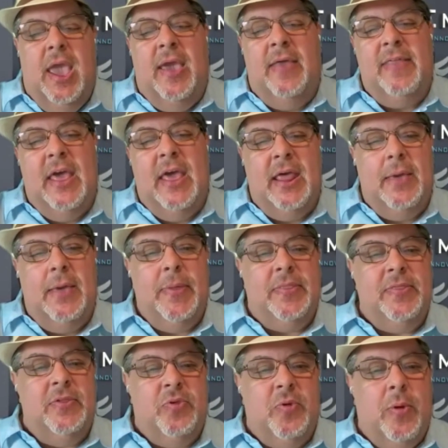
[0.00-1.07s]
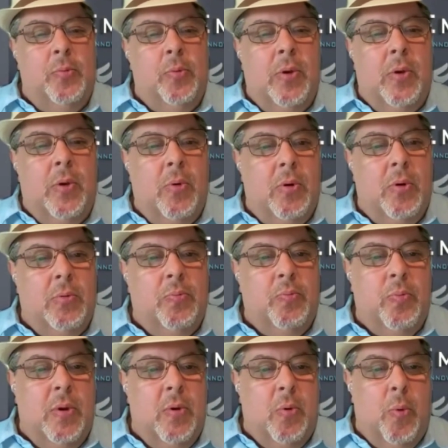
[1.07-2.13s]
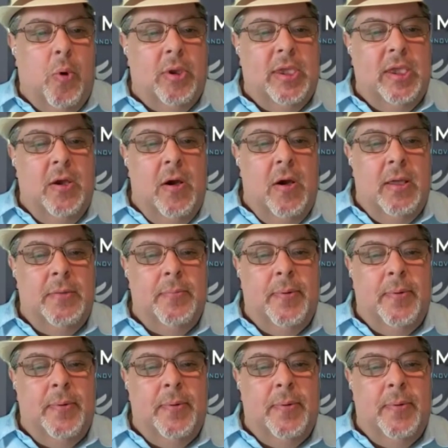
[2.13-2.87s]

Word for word: and that had been the thread we were we were working on.